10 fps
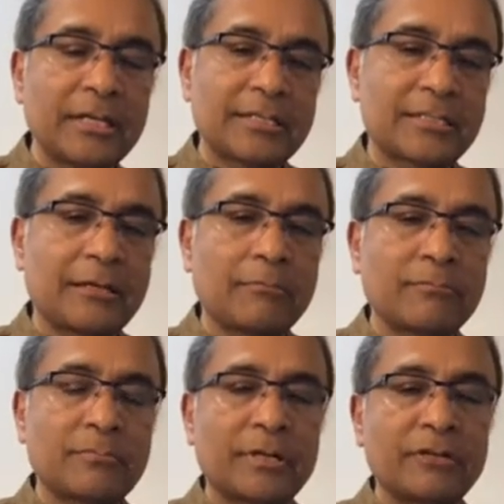
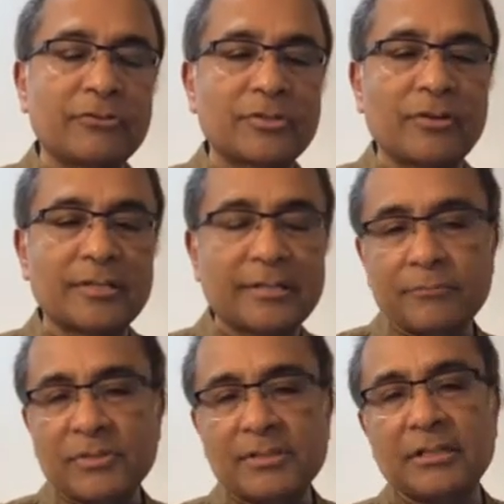some reverse
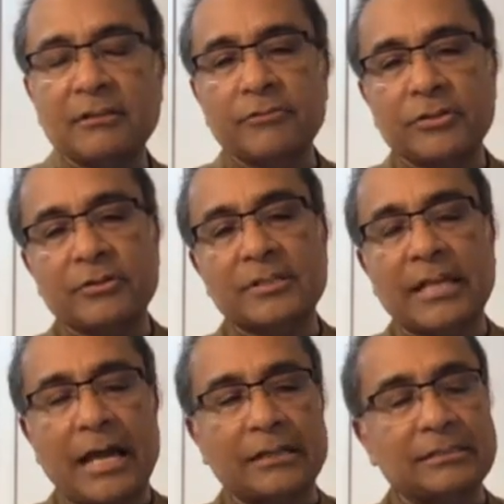transcriptase inhibitors
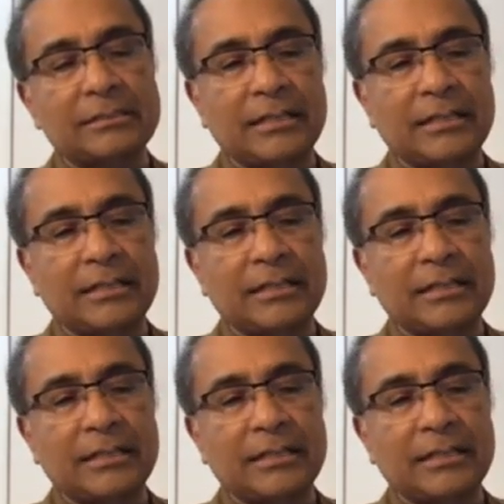that